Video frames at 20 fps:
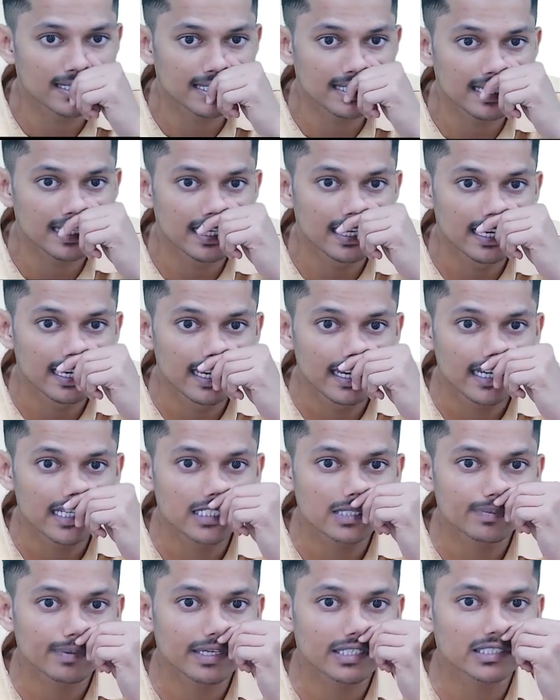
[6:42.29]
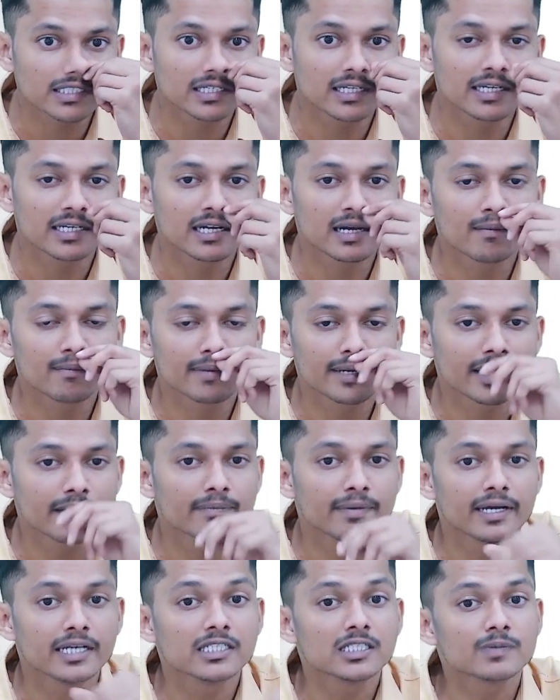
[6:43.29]
See, inspection incomplete
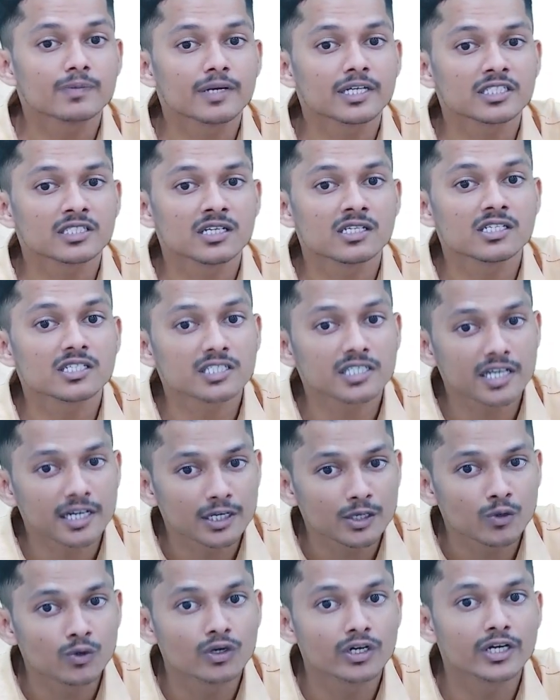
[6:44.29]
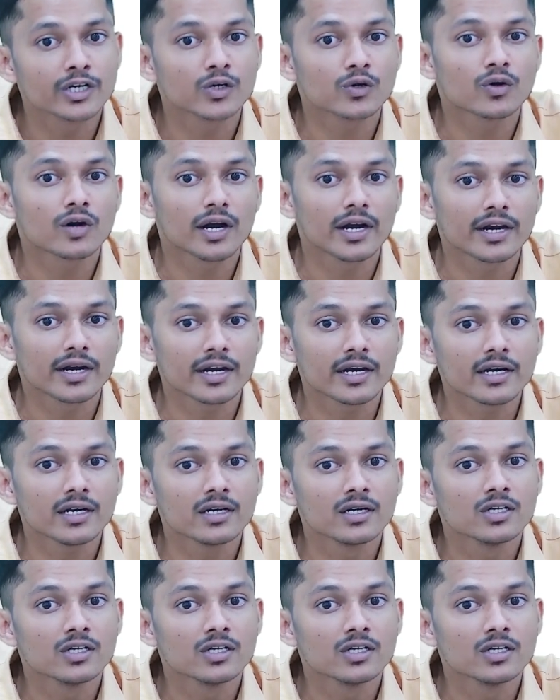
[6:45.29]
by inspectional scheduled into 100